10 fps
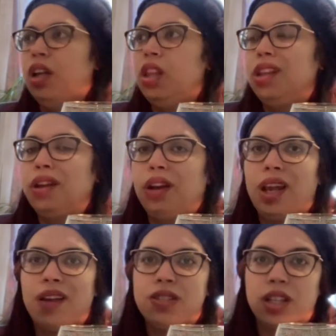then you're gonna
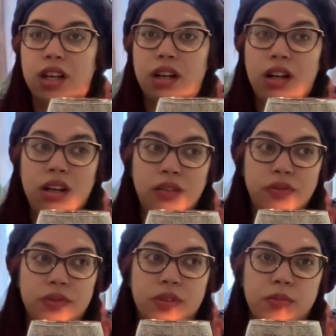have to get
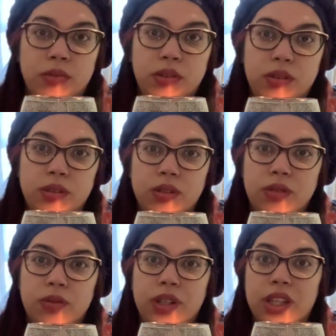comfortable
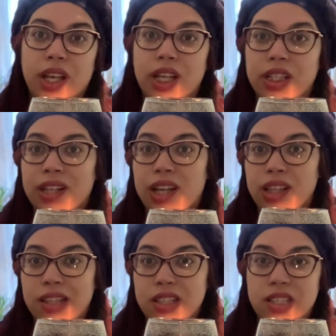with the idea
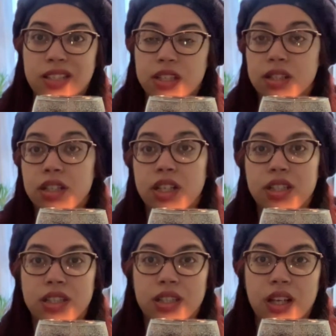that this is as good as
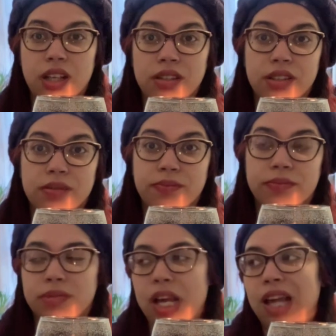it gets
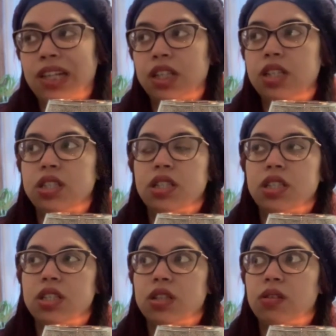at least
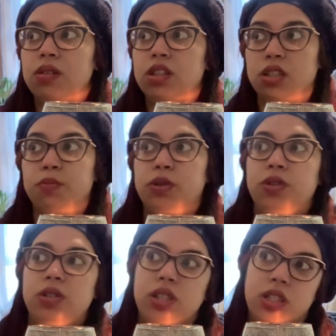until this
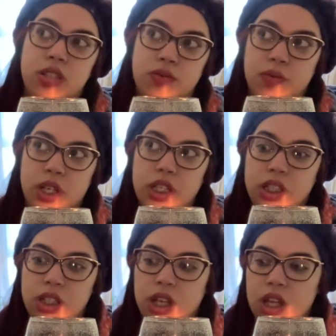person is
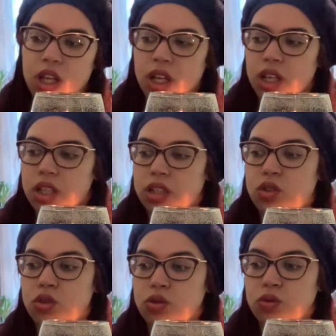ready
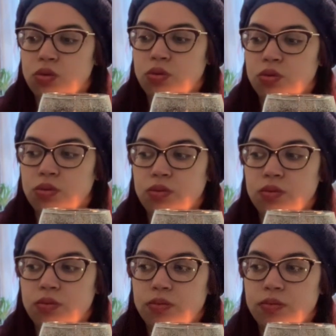to
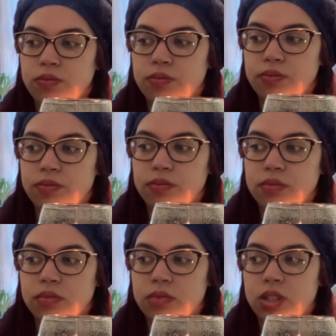
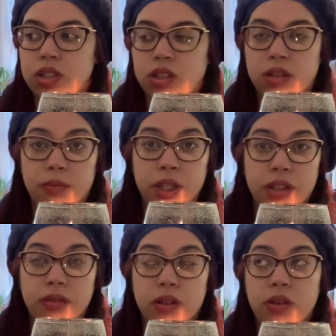to commit
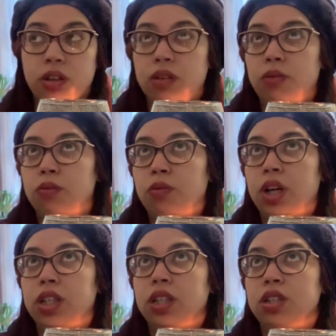or
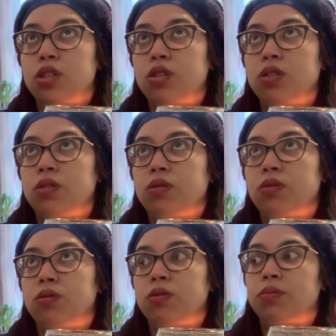ready
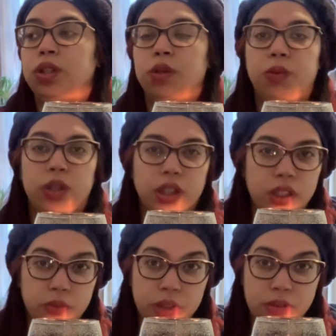to put the work
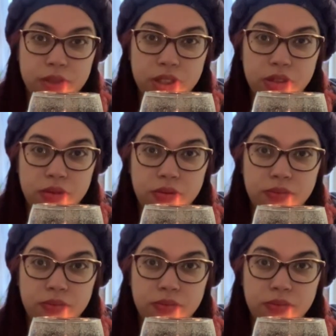in for themselves